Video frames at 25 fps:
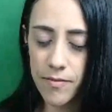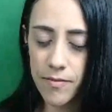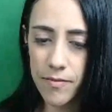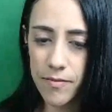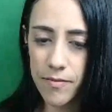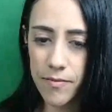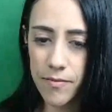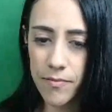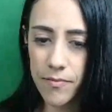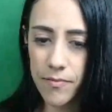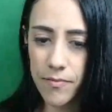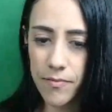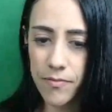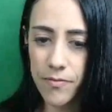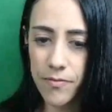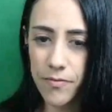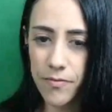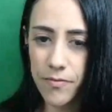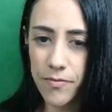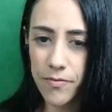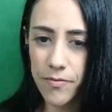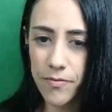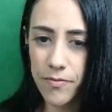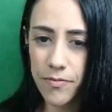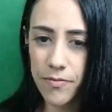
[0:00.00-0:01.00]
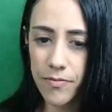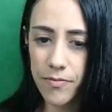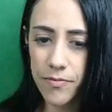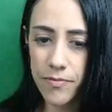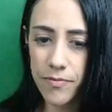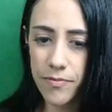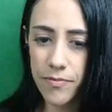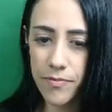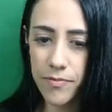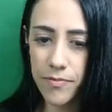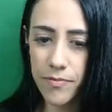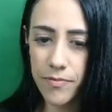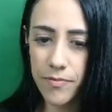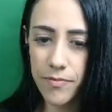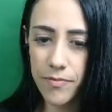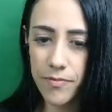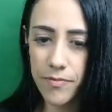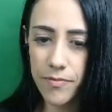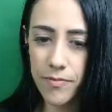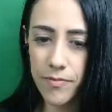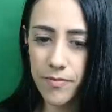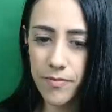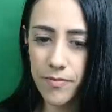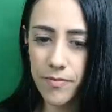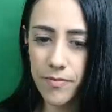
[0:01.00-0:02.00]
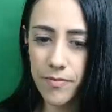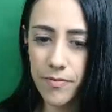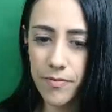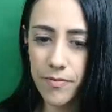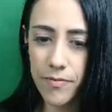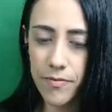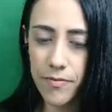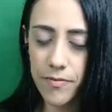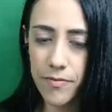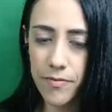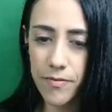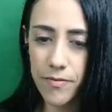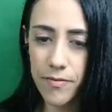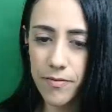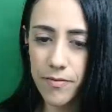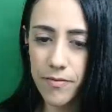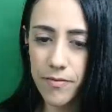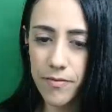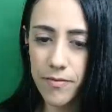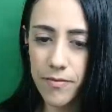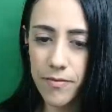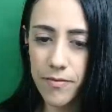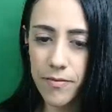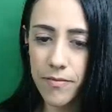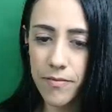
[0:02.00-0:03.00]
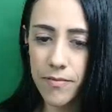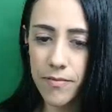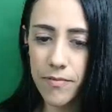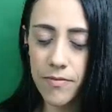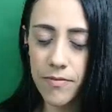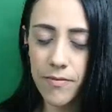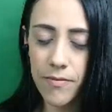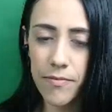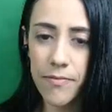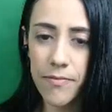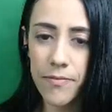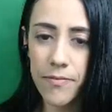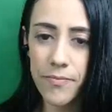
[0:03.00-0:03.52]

(silent)